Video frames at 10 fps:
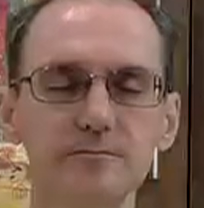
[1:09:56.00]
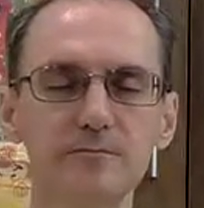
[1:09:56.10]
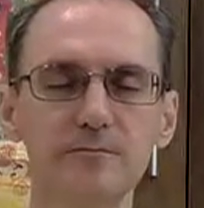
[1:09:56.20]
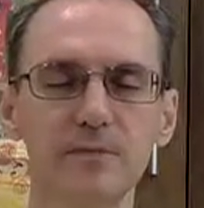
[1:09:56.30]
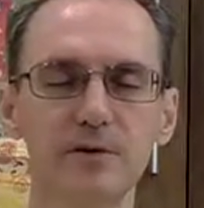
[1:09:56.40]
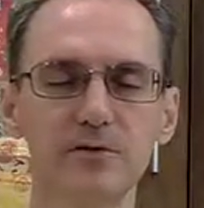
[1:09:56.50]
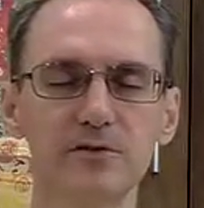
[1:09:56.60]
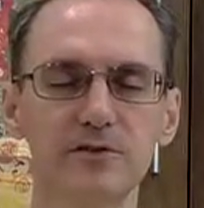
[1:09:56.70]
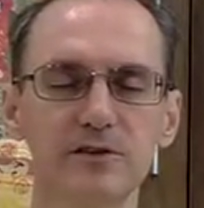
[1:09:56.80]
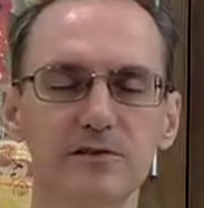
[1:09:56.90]
Also,
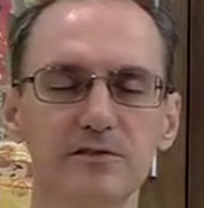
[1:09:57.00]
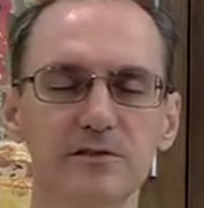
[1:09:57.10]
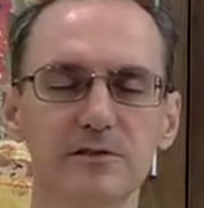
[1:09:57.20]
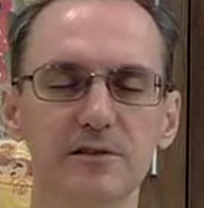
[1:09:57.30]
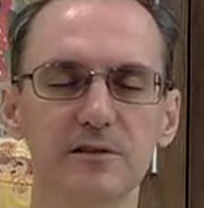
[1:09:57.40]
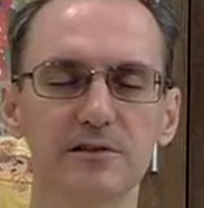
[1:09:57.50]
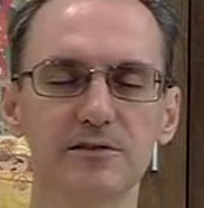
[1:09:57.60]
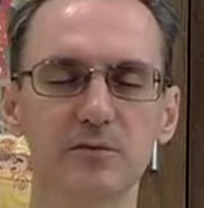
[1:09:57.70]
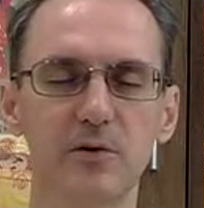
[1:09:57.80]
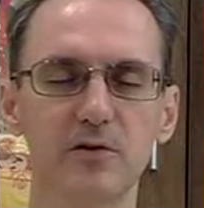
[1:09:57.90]
just
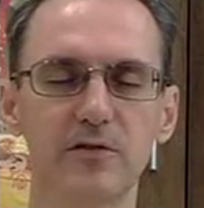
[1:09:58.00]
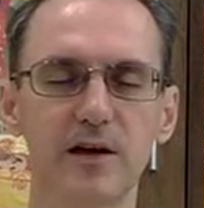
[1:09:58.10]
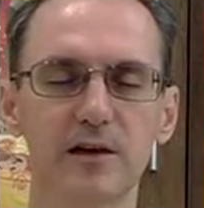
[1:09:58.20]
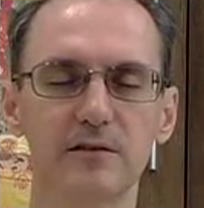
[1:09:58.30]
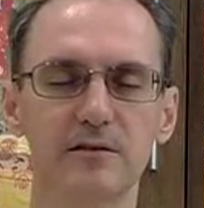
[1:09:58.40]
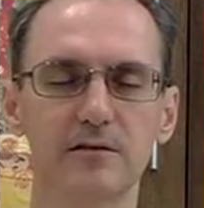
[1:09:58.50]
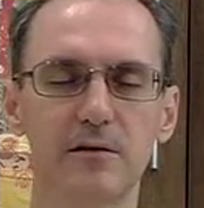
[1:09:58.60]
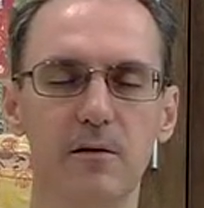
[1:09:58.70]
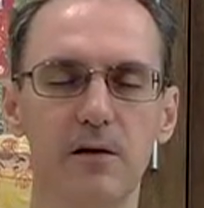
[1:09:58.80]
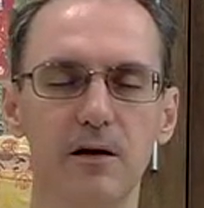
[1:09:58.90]
swallow that.
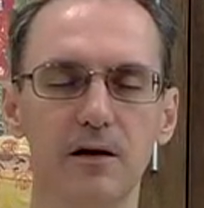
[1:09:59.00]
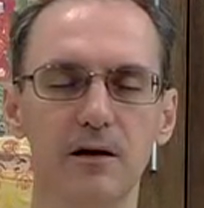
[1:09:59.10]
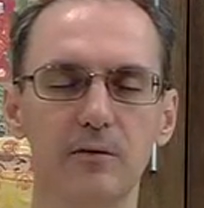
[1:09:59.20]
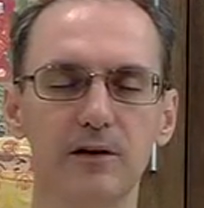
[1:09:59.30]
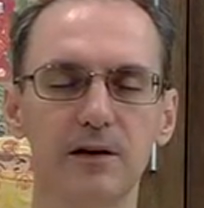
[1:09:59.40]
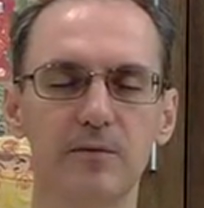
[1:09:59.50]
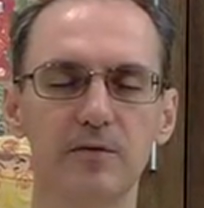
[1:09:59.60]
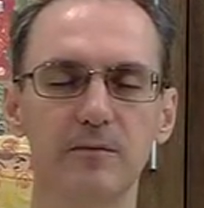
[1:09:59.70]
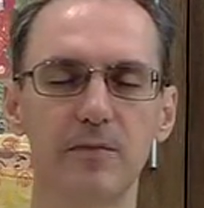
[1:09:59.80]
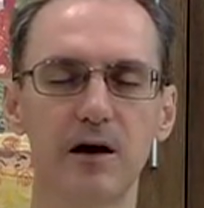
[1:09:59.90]
It will keep the
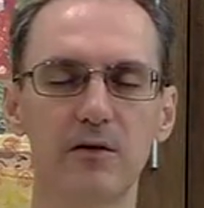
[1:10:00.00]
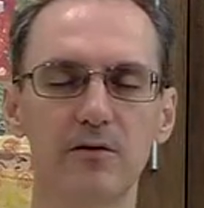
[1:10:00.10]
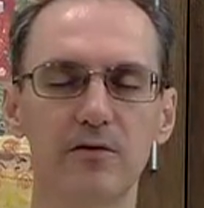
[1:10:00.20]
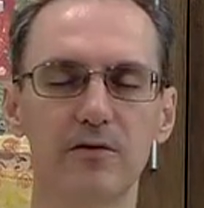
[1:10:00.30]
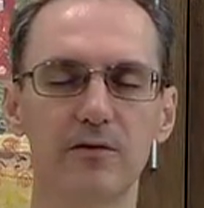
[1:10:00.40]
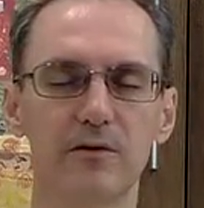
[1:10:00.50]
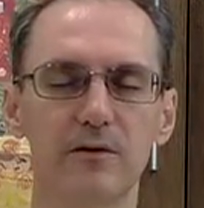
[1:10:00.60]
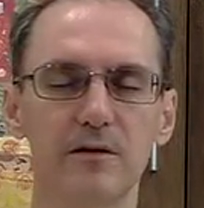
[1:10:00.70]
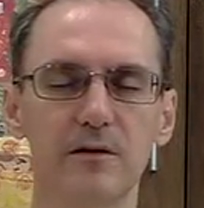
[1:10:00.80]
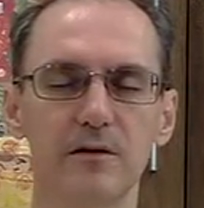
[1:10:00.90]
mouth,
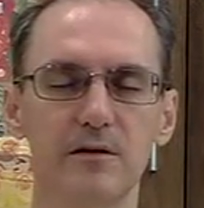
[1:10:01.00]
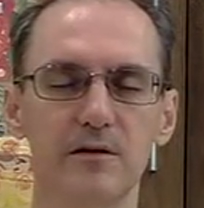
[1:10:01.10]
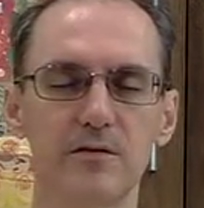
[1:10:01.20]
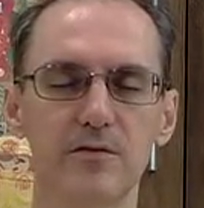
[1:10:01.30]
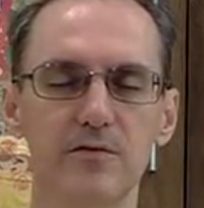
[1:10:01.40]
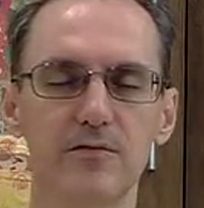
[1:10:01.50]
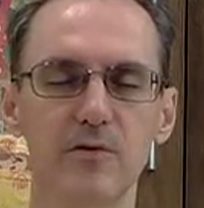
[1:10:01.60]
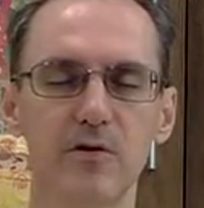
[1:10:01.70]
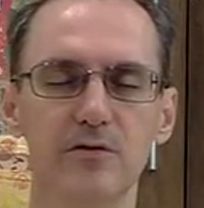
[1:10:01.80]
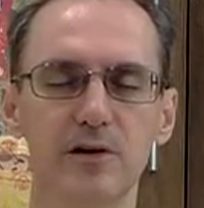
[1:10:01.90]
the throat,
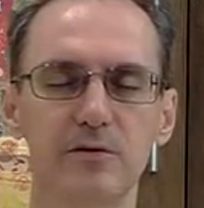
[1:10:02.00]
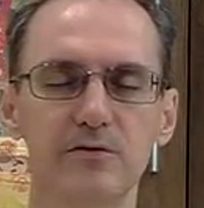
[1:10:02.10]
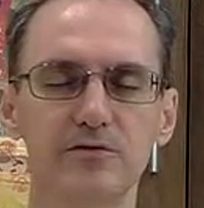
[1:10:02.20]
and also the